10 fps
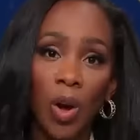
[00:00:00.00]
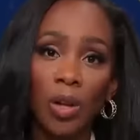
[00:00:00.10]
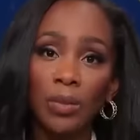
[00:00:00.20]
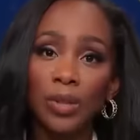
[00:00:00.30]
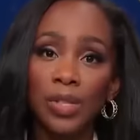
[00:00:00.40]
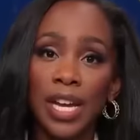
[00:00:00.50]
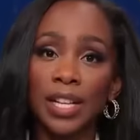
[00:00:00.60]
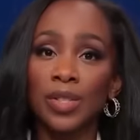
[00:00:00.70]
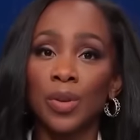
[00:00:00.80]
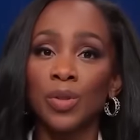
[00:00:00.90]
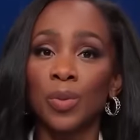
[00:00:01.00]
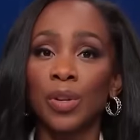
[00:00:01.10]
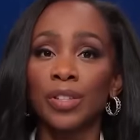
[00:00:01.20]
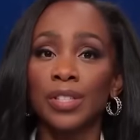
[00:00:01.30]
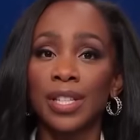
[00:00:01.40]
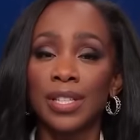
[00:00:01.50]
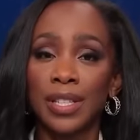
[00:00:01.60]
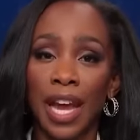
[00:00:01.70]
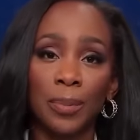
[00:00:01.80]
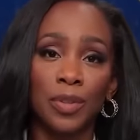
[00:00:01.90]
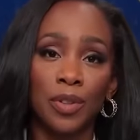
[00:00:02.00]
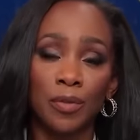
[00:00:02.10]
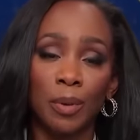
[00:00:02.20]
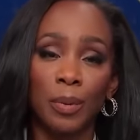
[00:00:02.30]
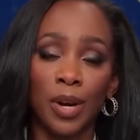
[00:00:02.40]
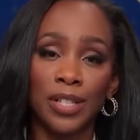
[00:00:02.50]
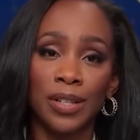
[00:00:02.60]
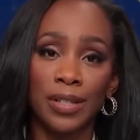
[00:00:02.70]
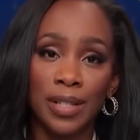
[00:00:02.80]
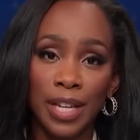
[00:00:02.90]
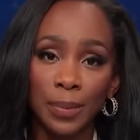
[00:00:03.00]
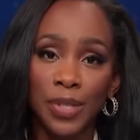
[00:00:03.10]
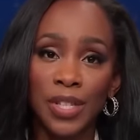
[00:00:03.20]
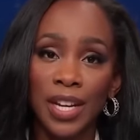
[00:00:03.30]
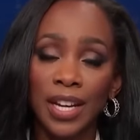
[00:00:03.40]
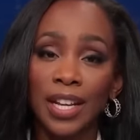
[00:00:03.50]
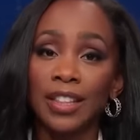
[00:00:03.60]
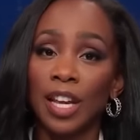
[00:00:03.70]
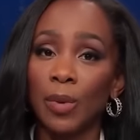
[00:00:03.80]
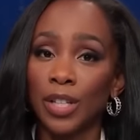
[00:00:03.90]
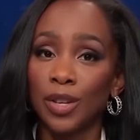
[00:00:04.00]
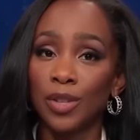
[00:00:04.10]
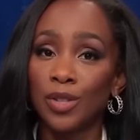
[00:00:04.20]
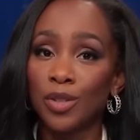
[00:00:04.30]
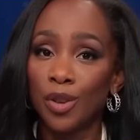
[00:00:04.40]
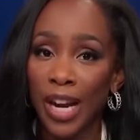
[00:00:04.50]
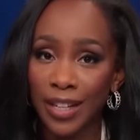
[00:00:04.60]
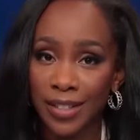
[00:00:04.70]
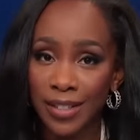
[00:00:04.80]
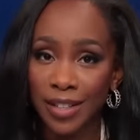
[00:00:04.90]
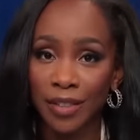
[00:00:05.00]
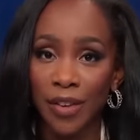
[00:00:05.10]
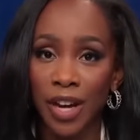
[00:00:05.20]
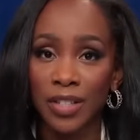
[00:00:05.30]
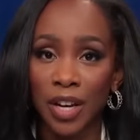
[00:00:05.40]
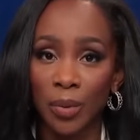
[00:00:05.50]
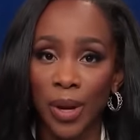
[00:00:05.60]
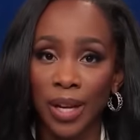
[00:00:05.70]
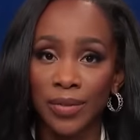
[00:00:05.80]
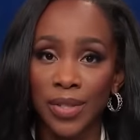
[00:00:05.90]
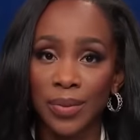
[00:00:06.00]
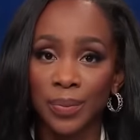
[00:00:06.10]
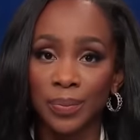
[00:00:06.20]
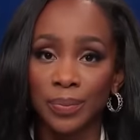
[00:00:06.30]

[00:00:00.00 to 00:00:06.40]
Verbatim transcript: almost as those words escaped the former president's lips, they went straight to the Fox airwaves.